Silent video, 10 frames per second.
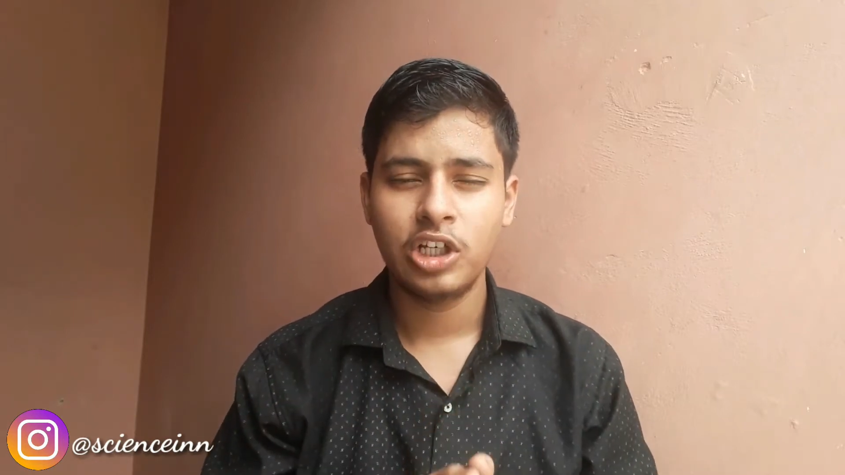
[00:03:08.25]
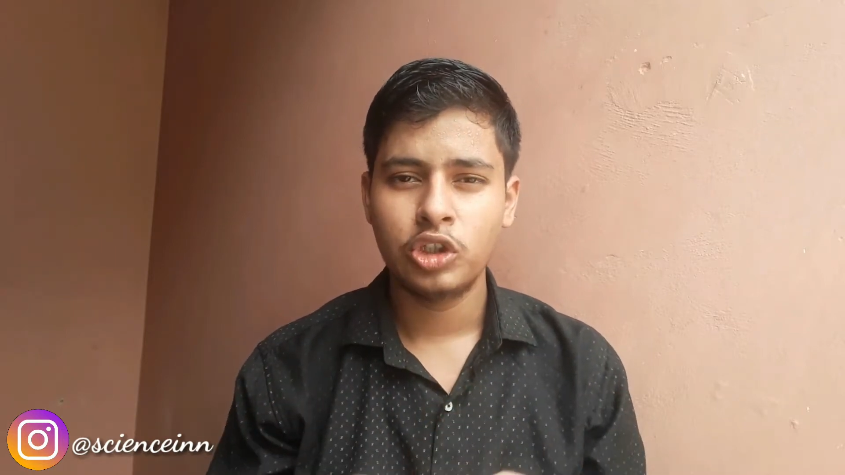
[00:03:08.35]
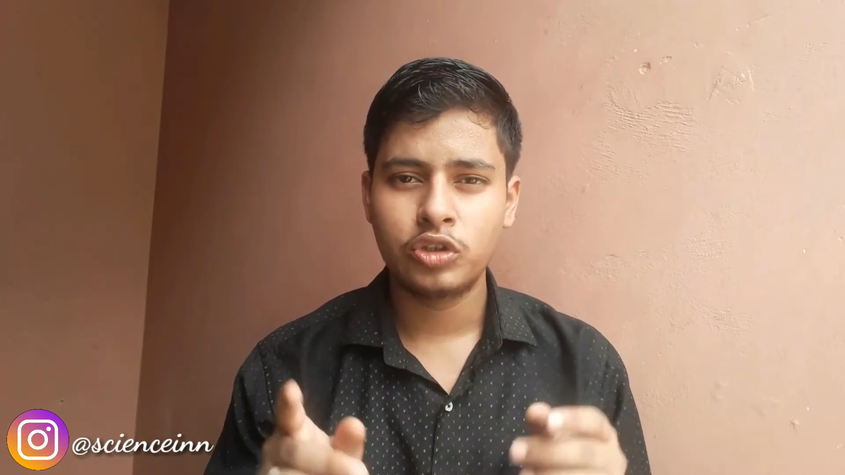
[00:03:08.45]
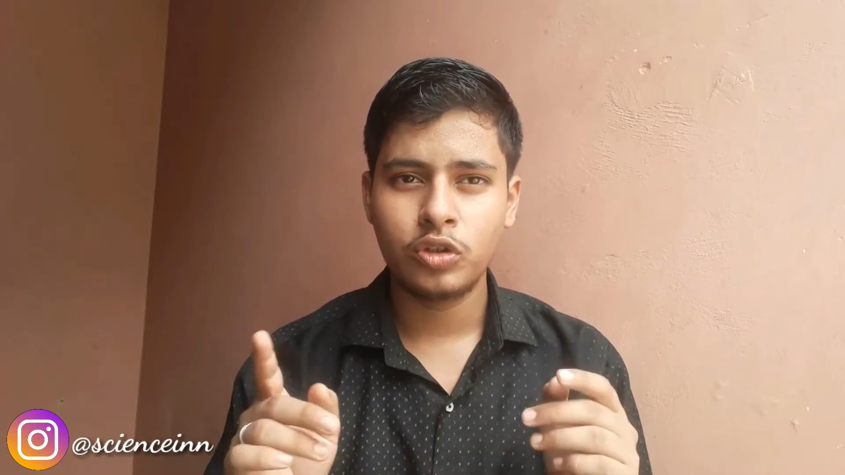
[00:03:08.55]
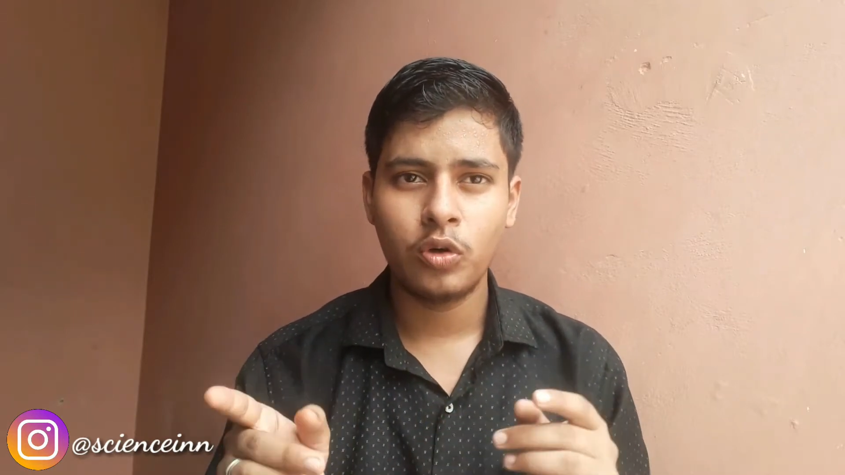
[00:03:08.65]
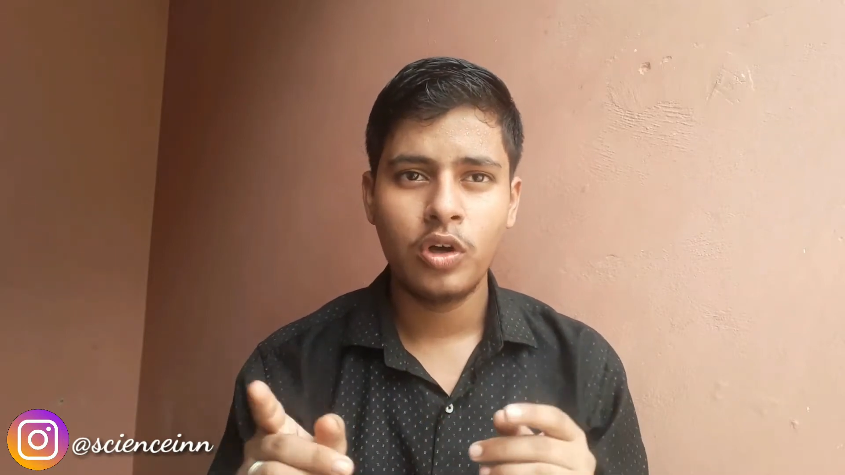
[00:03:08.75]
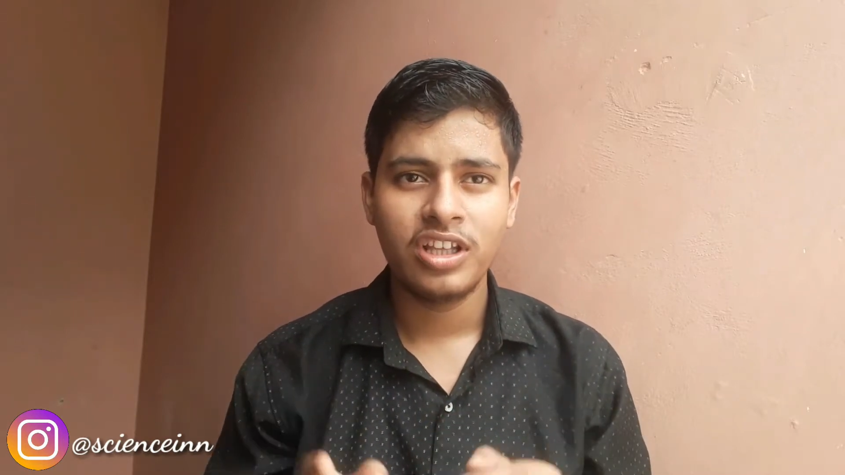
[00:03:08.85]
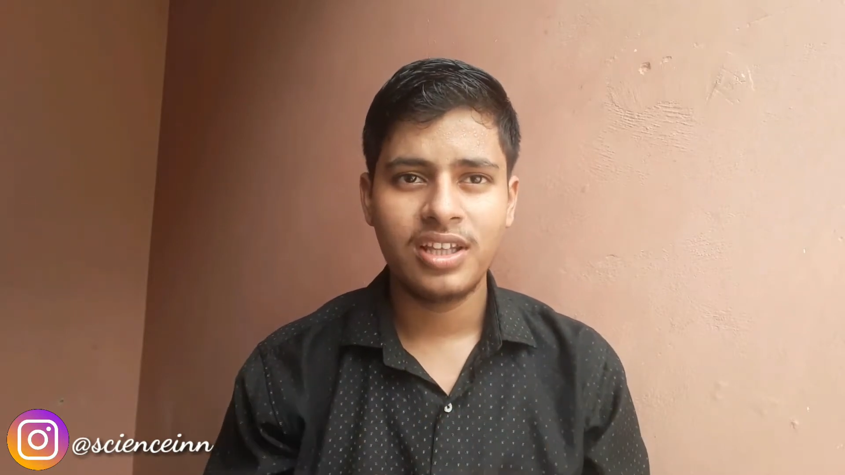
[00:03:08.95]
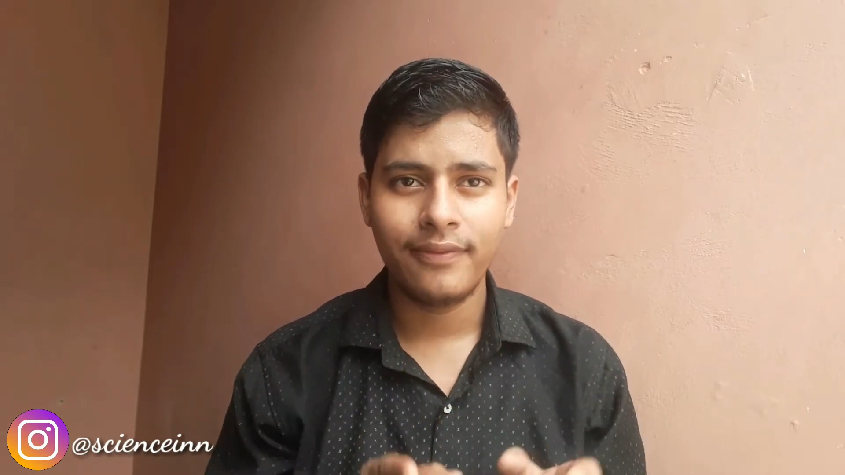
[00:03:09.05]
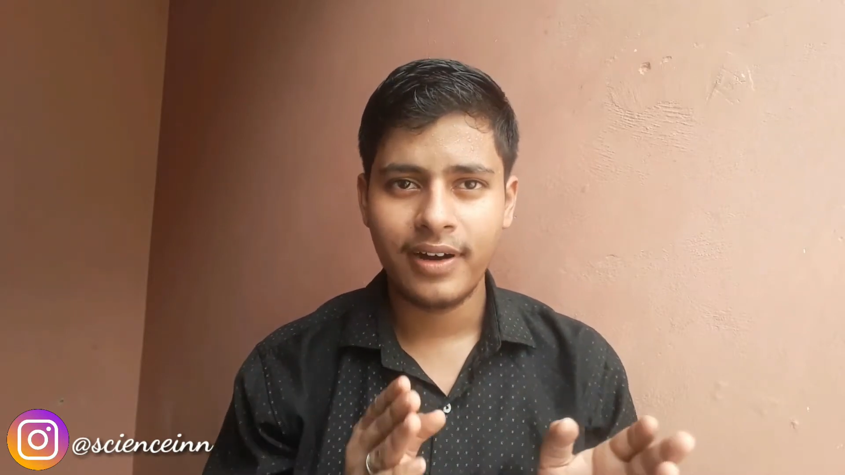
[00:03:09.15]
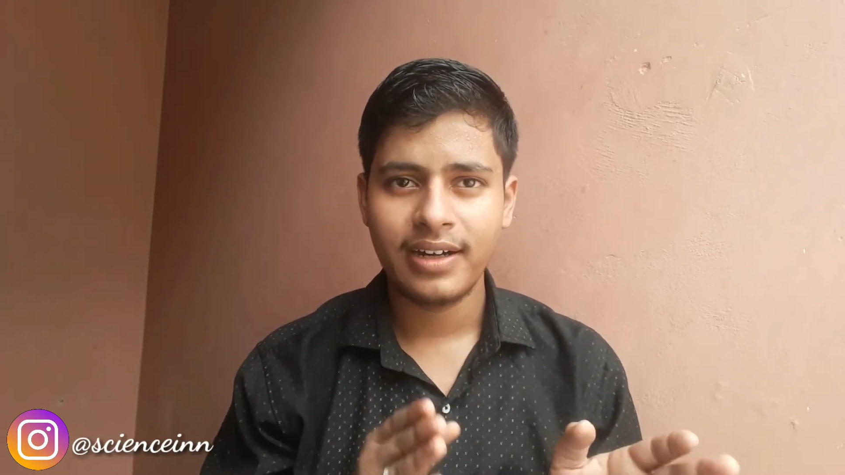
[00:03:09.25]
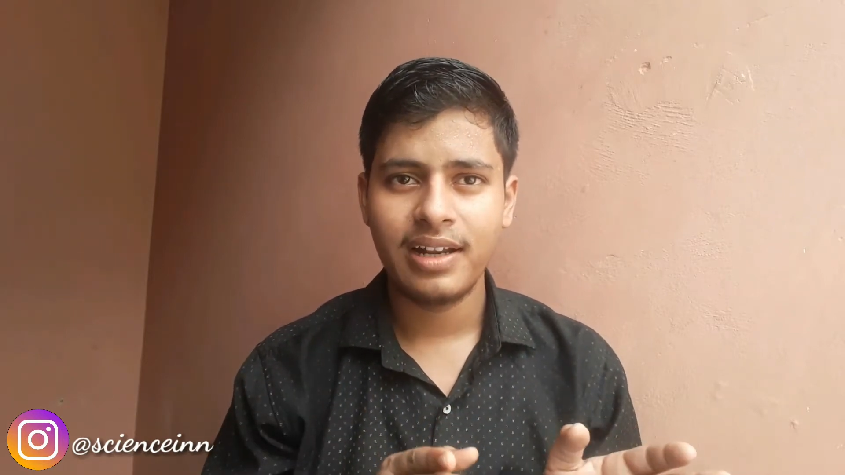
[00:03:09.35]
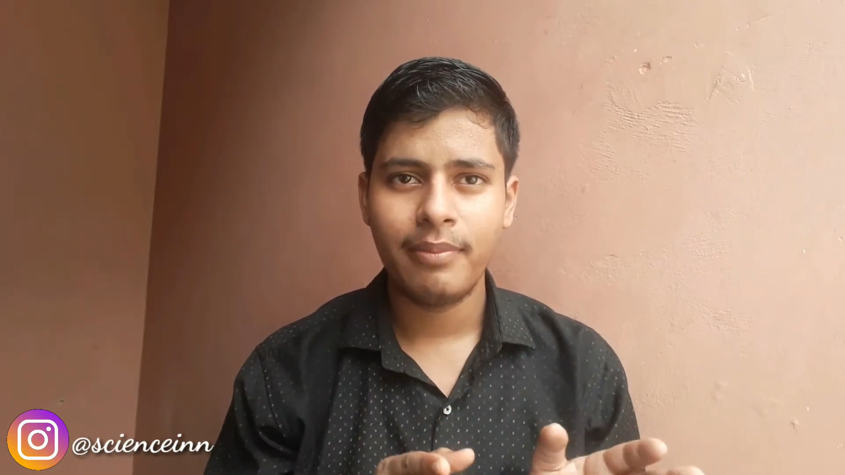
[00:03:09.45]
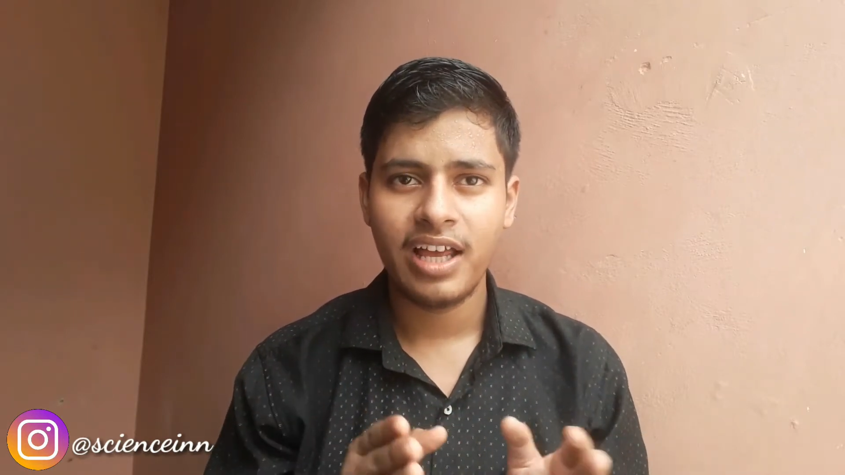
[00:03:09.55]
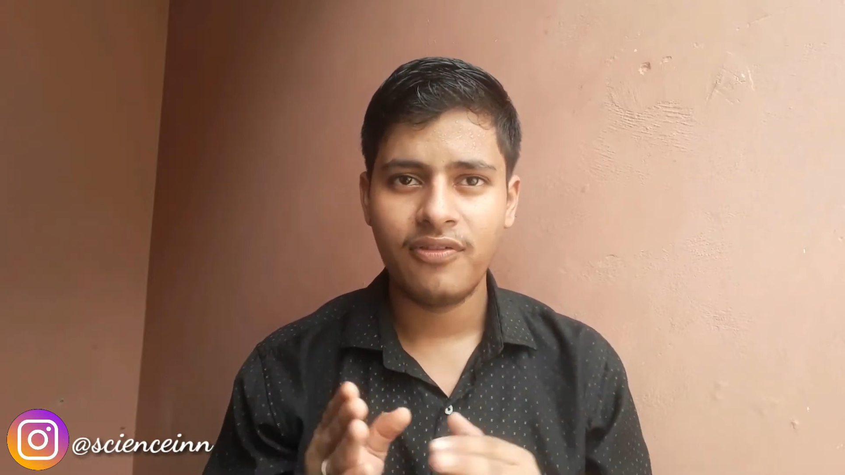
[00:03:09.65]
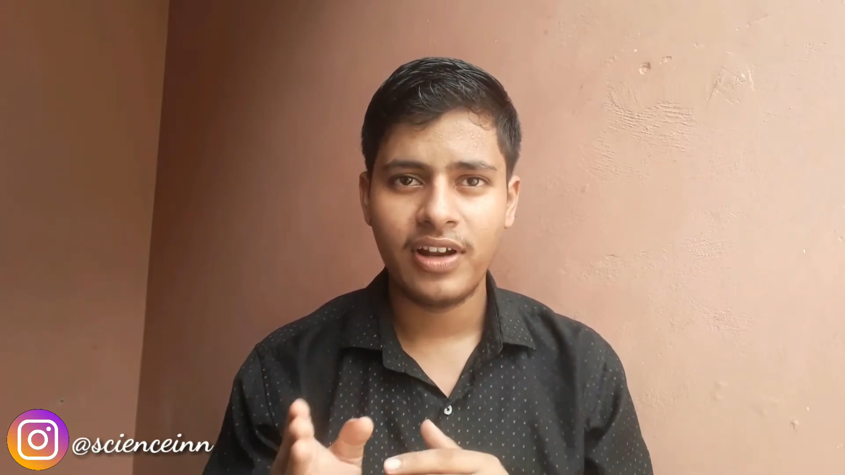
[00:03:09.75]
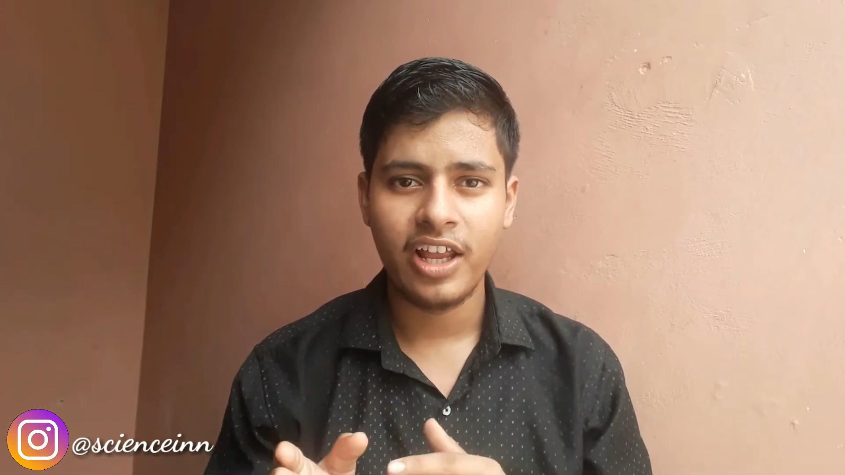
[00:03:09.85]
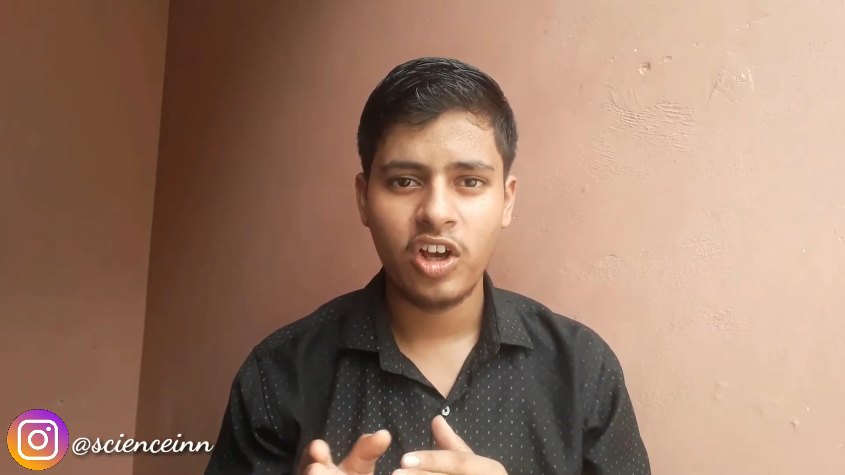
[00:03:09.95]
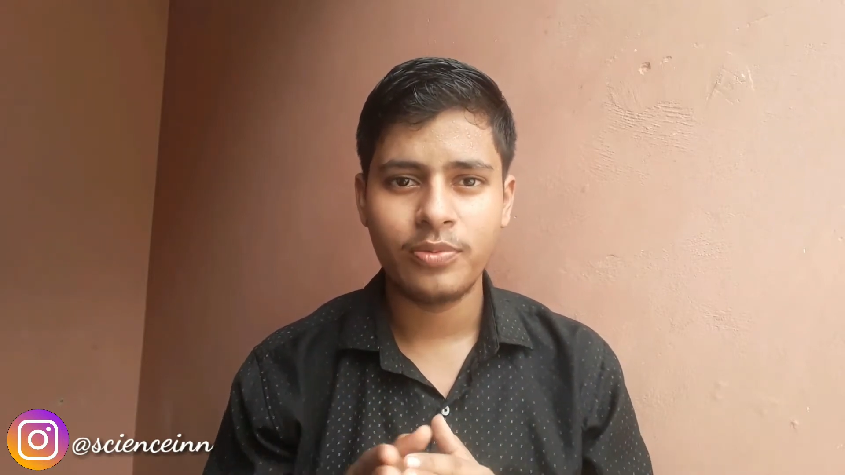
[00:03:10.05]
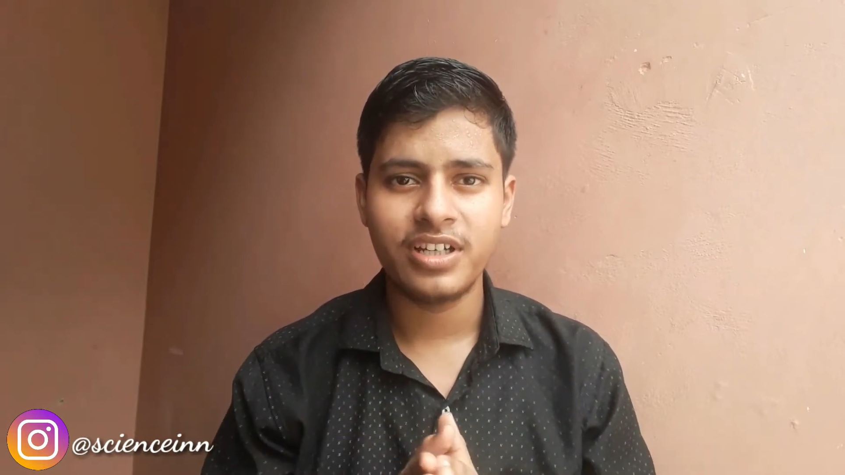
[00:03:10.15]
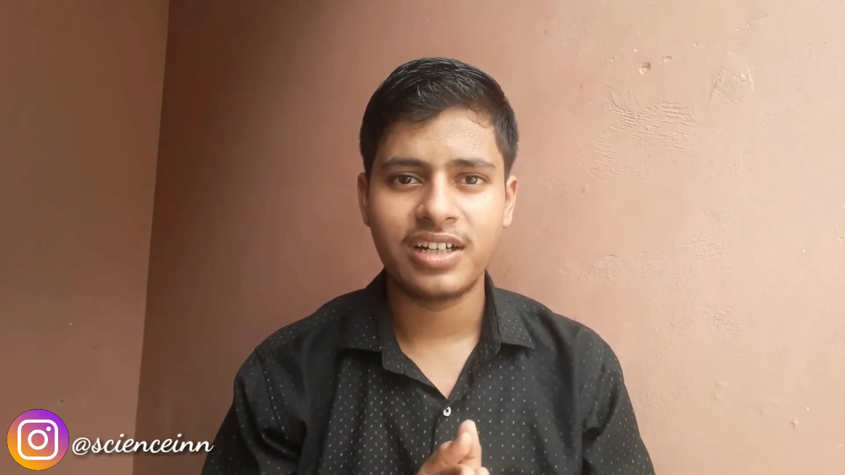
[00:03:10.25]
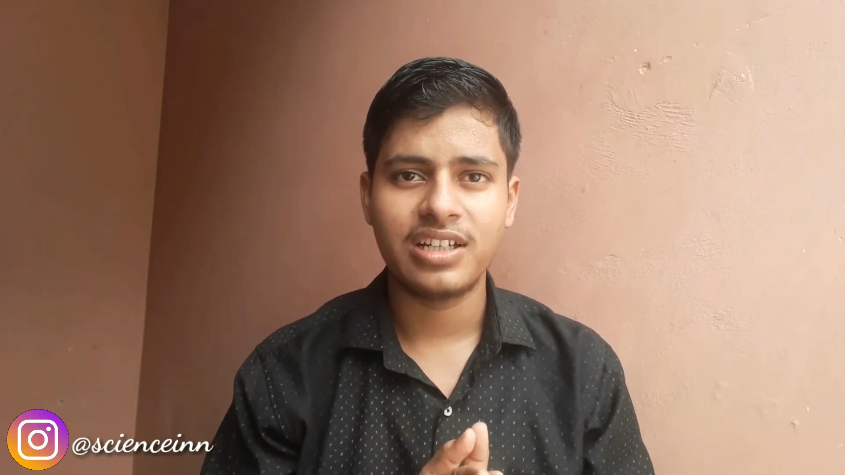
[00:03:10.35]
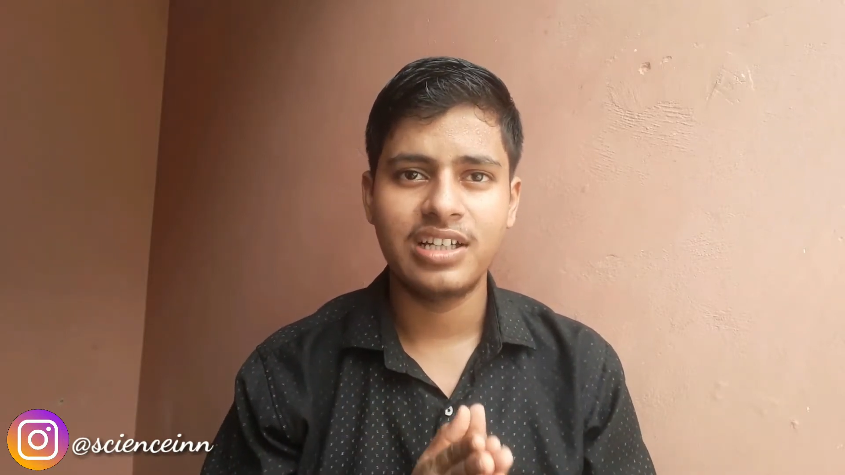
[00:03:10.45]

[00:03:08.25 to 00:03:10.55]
so the work done by a flying object